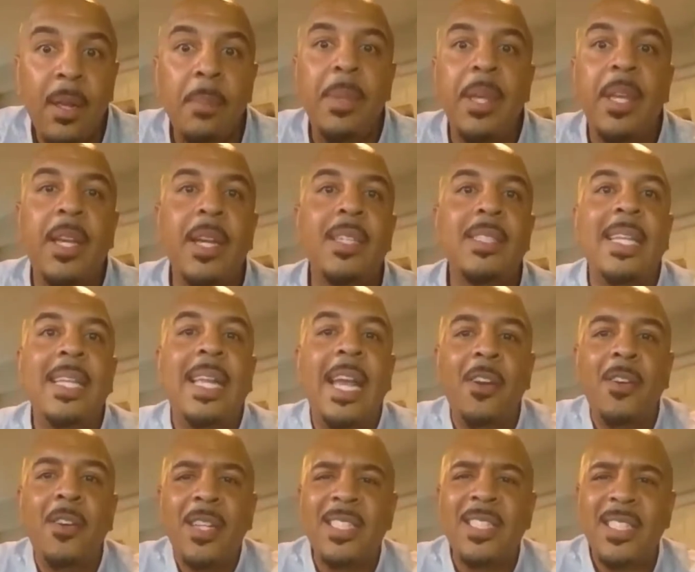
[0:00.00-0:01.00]
because
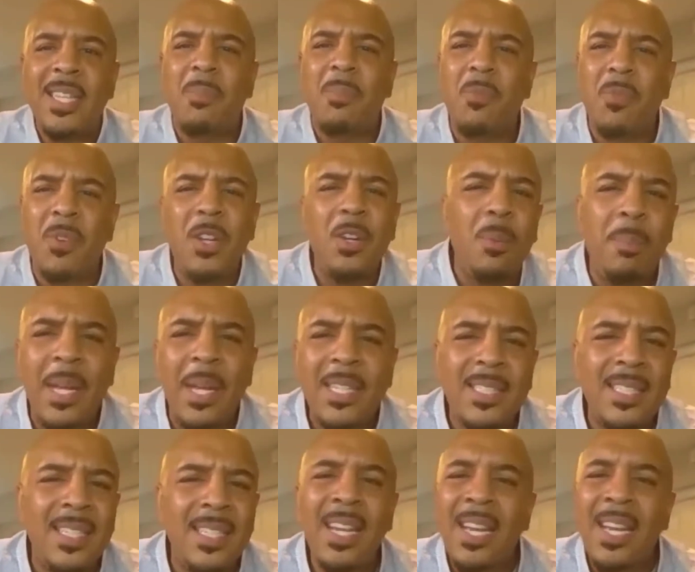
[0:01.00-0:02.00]
inheriting something real
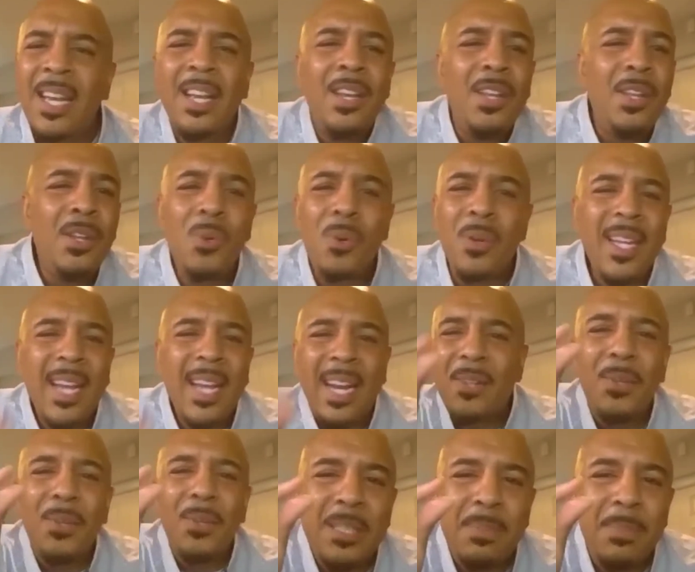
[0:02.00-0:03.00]
messy. You only got
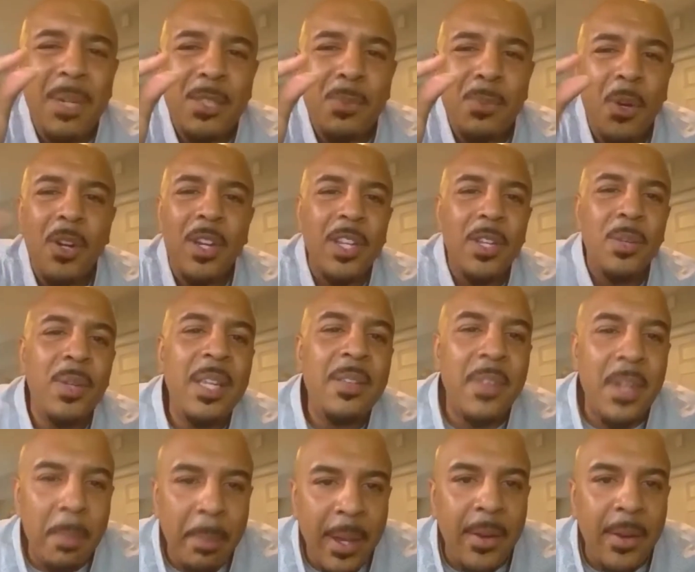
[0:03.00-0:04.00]
to do this much work and you
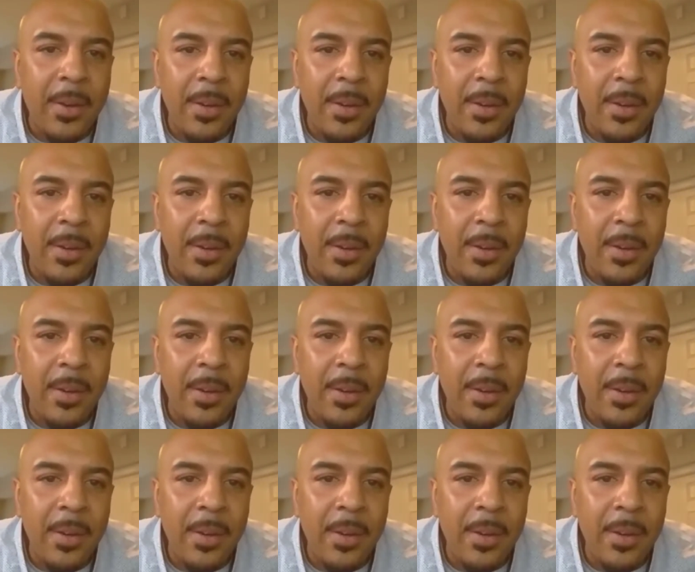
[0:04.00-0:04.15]
leaving it better.